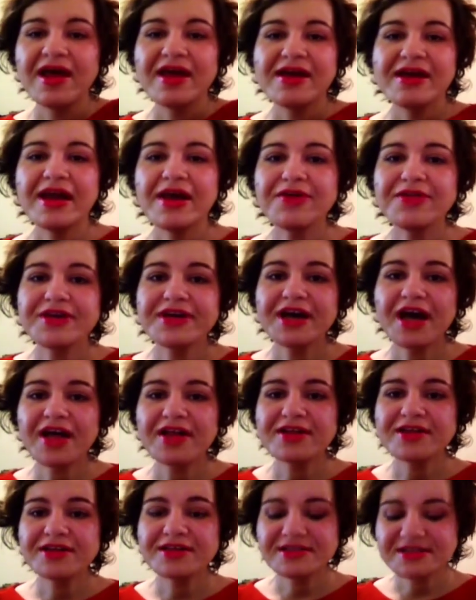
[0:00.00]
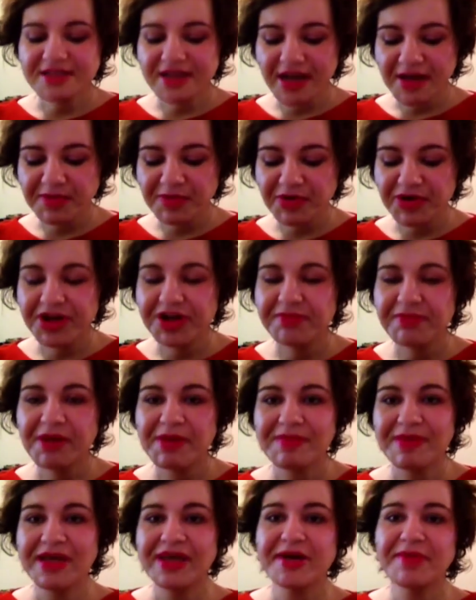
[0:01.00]
Now the colors that I put in my
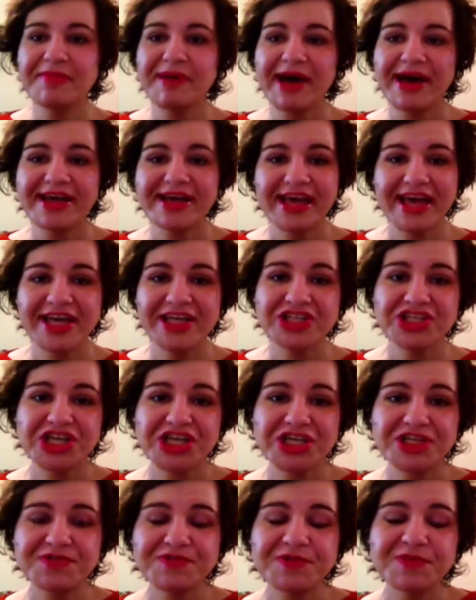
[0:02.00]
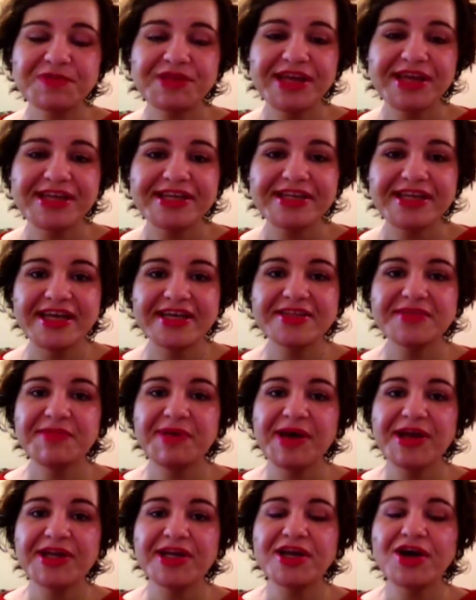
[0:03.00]
makeup bag can change from day to day
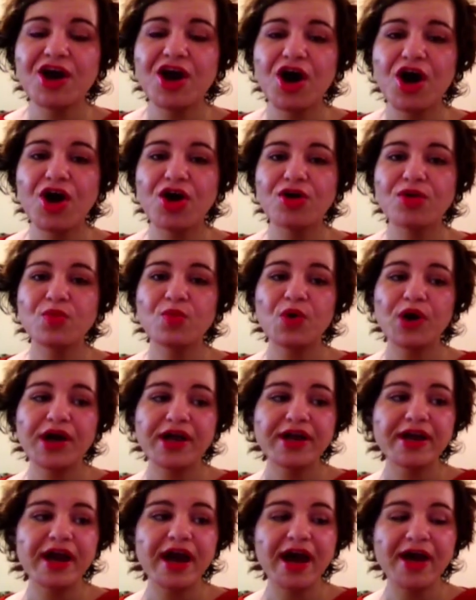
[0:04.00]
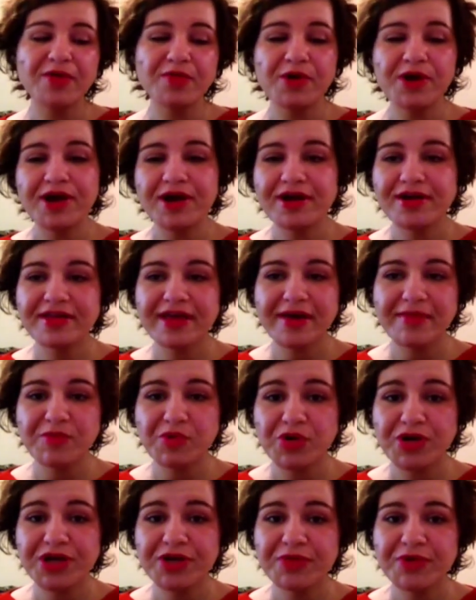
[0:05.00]
depending on what I wear that
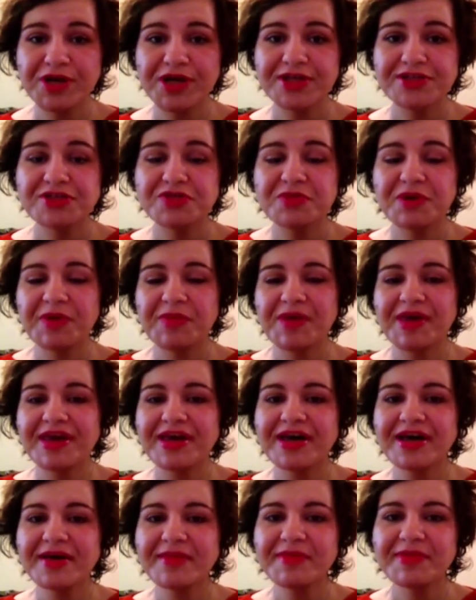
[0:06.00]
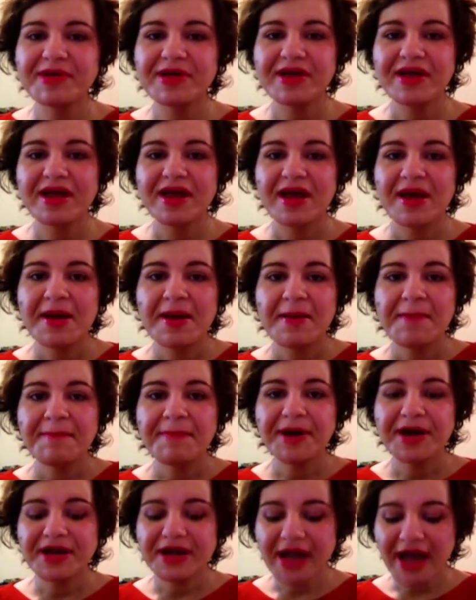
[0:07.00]
morning when I do my makeup.
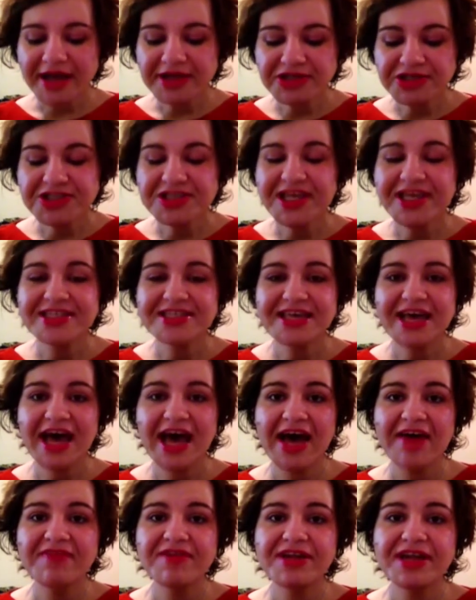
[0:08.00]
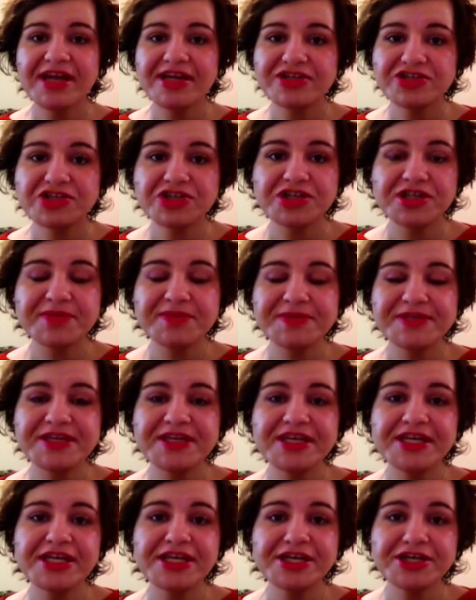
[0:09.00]
But I just like to have an extra
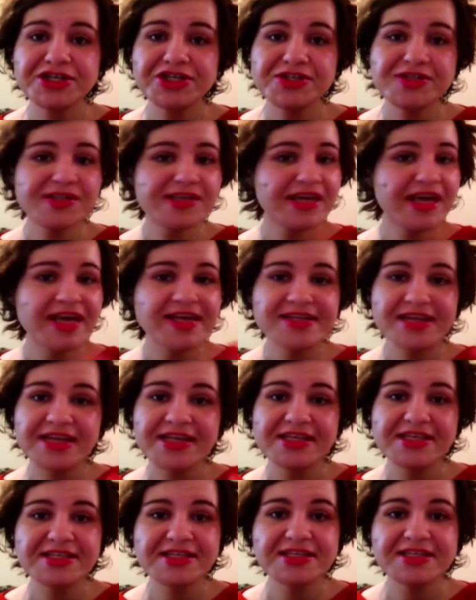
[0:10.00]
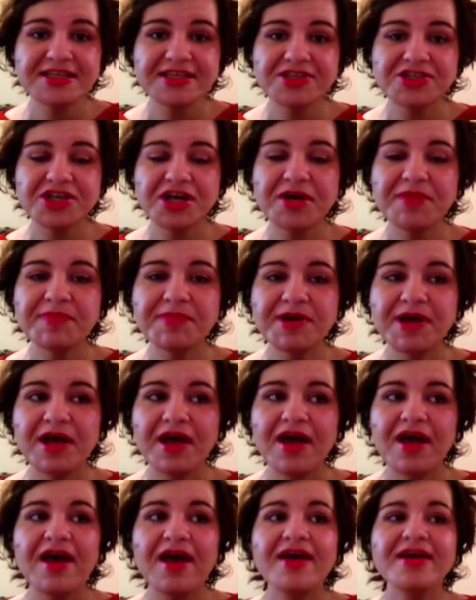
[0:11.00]
lipstick in here just in case I need to touch up.
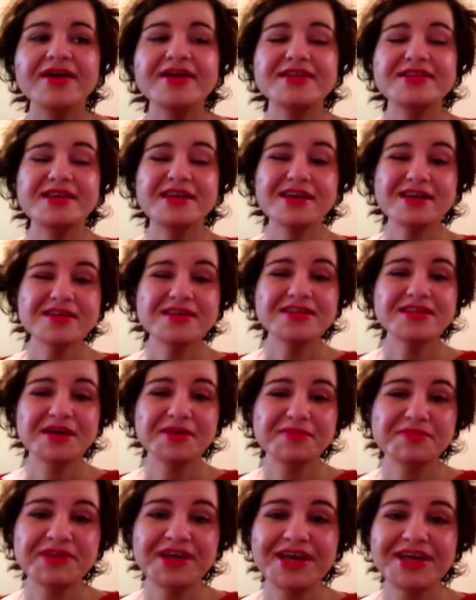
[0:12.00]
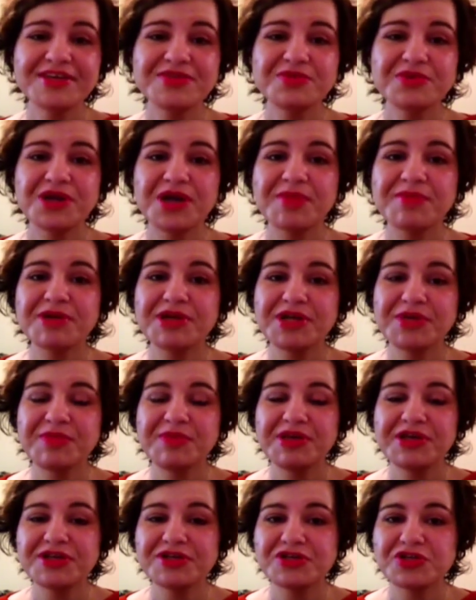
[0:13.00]
Because there are some days when I'm going to
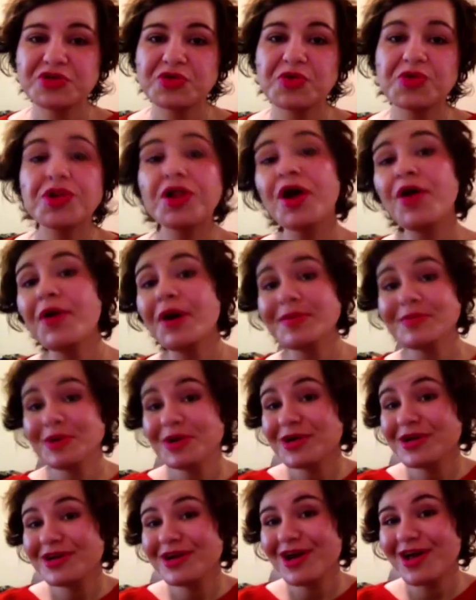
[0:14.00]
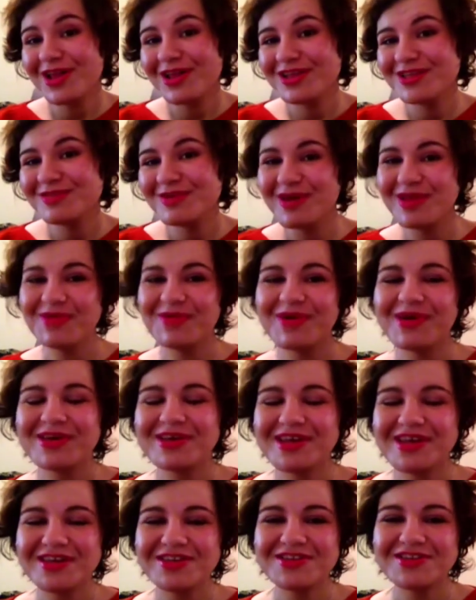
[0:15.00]
be in school. Oh, I'm going to college by the way in
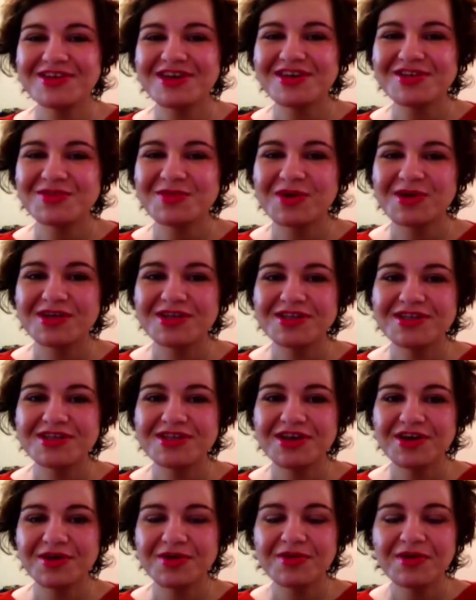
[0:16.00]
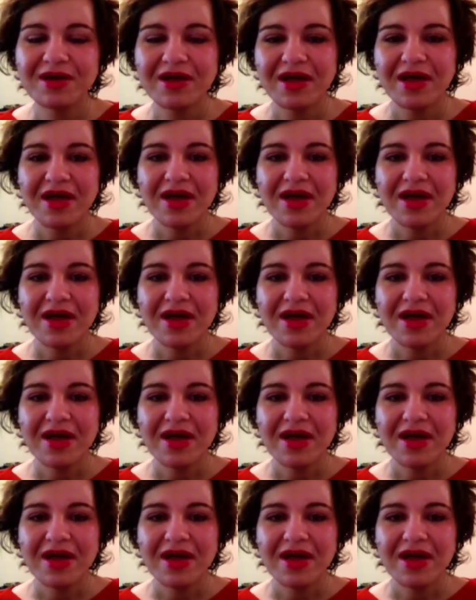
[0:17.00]
case you guys wanted to know.